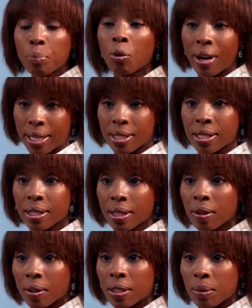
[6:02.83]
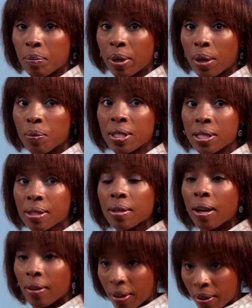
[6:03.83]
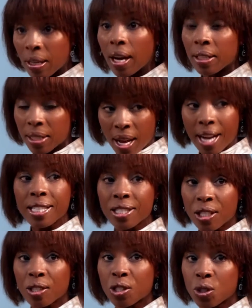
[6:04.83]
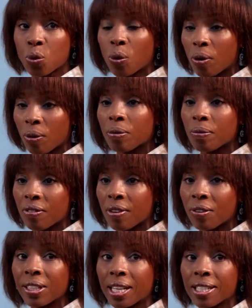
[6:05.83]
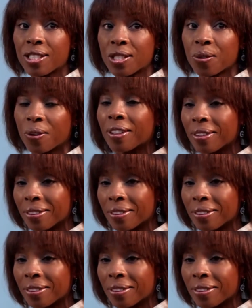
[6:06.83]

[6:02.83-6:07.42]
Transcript: price, but it was a nice store, very nice store.